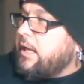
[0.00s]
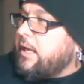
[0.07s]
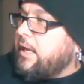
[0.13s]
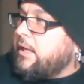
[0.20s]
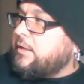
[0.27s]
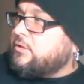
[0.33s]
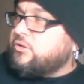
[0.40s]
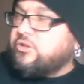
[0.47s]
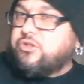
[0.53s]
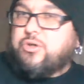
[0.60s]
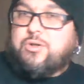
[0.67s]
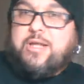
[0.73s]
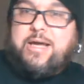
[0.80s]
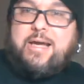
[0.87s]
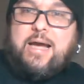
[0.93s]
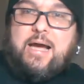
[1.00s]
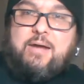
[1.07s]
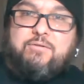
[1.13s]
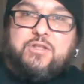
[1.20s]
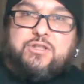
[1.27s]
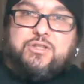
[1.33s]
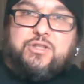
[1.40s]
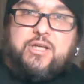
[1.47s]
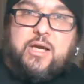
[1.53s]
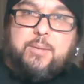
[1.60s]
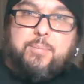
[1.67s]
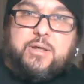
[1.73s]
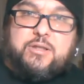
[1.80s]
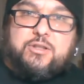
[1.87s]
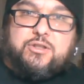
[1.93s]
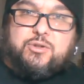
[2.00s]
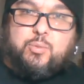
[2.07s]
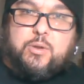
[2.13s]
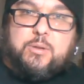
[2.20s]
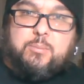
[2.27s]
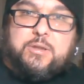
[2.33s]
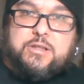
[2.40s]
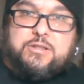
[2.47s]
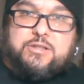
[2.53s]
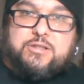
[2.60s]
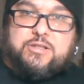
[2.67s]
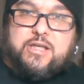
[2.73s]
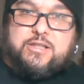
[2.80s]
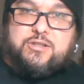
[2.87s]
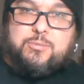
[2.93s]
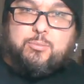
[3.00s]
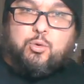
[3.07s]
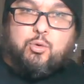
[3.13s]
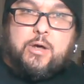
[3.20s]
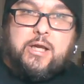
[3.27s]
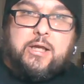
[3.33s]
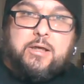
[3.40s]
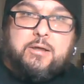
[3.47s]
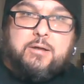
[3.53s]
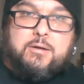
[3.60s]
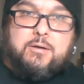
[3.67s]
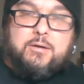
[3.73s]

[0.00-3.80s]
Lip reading: And so, like, obviously I picked this one because it's got some great,